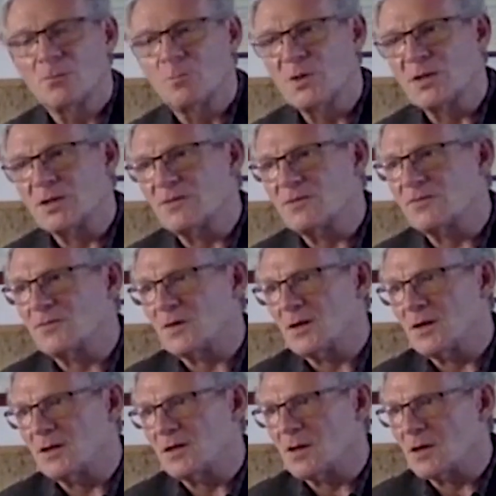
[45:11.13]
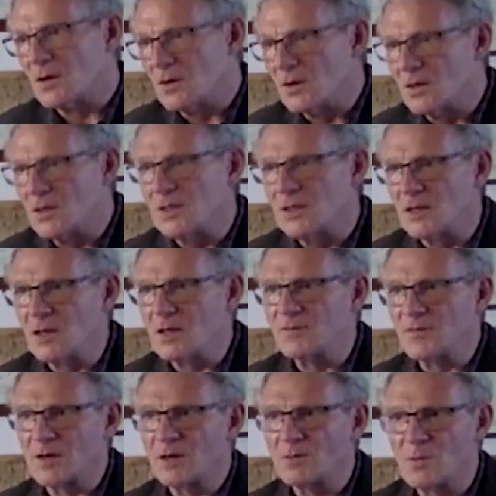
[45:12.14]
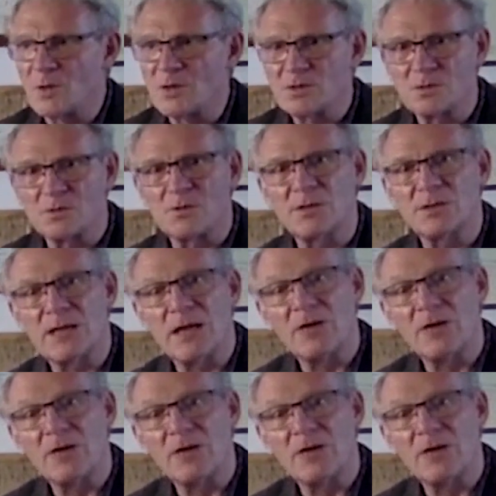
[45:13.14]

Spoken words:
But if in our early life our emotional needs